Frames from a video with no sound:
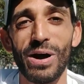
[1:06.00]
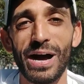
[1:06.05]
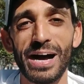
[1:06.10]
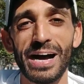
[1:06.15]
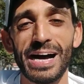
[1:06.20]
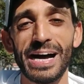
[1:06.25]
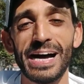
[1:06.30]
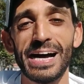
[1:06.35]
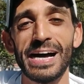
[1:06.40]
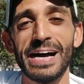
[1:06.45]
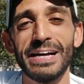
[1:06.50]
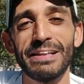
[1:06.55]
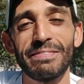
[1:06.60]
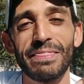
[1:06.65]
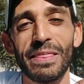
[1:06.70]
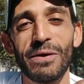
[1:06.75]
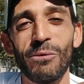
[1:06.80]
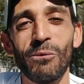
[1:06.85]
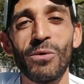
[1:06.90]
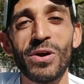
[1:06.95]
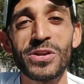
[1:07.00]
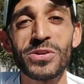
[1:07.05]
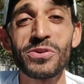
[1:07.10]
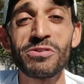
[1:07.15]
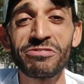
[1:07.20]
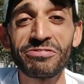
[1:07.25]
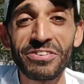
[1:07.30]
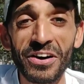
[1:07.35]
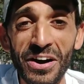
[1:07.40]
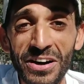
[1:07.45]
Uh, where you
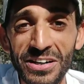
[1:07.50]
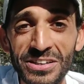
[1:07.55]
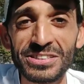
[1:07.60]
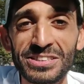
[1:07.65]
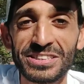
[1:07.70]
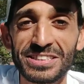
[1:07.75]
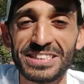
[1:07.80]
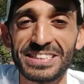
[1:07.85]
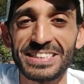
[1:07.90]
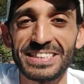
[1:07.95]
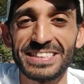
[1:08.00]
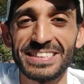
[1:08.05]
focus